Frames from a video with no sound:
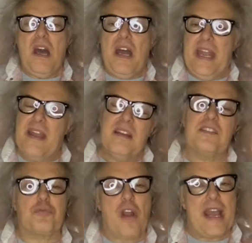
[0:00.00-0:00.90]

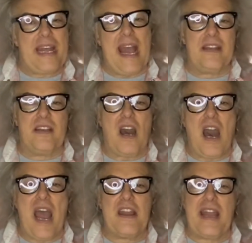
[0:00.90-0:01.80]
his right-hand
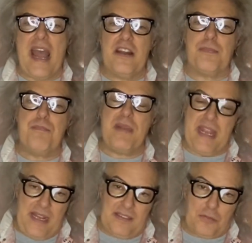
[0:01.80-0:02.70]
guy, Ed
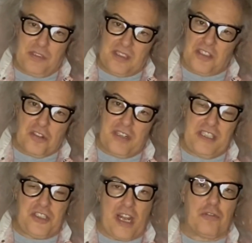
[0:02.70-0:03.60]
Meese, was an attorney
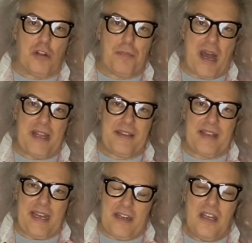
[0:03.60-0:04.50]
general by
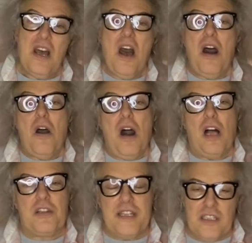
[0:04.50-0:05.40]
then,
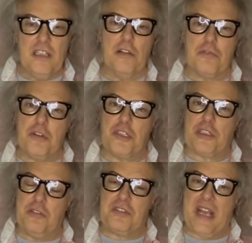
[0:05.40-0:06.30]
a Lyndon LaRouche
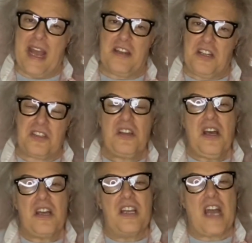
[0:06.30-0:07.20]
lieutenant
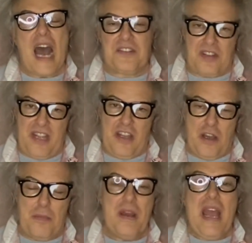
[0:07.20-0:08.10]
got to
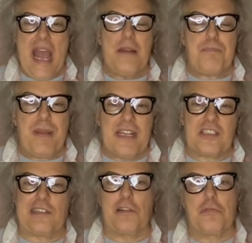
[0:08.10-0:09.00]
him and
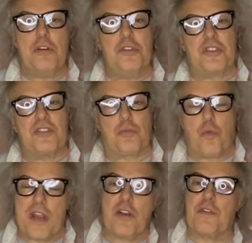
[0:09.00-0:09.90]
pitched LaRouche's
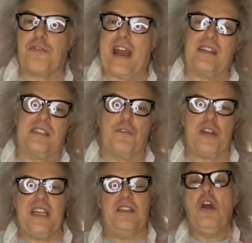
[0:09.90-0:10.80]
weird fantasy
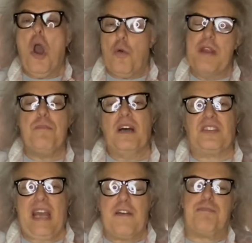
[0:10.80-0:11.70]
we need we
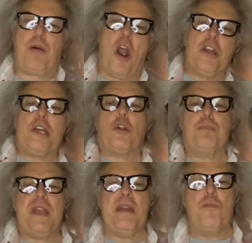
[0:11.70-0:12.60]
must have particle
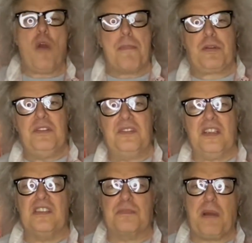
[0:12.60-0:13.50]
beam weapons
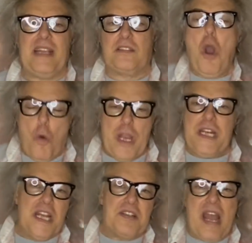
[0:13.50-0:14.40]
in space. We
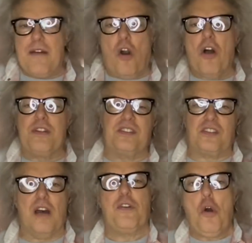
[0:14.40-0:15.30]
need to have all this
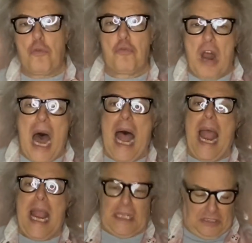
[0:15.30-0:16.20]
stuff
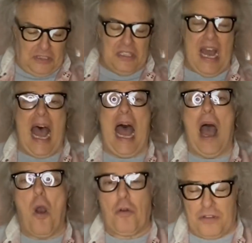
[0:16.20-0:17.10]
right
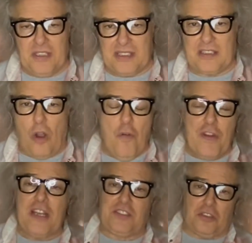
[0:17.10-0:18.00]
now or the
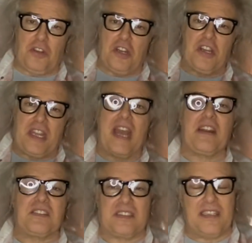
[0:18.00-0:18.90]
Soviets are gonna get
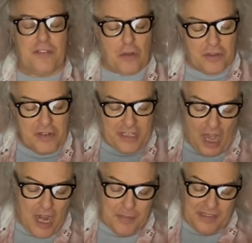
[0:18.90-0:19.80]
us even though their
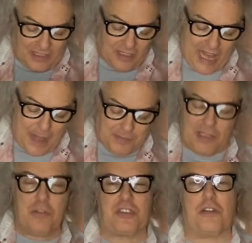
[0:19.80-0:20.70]
economy's
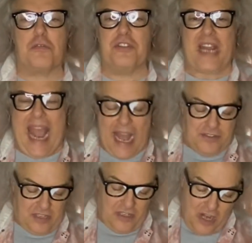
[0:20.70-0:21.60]
collapsing, which LaRouche
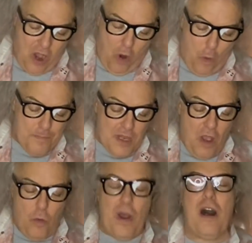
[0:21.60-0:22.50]
had to know.
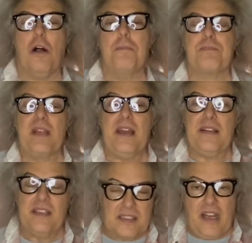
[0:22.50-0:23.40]
Well,
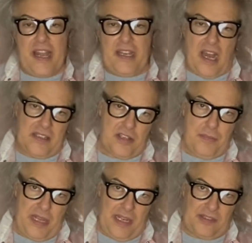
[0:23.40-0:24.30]
this guy got to
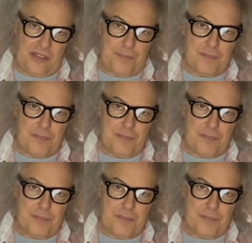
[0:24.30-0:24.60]
Meese.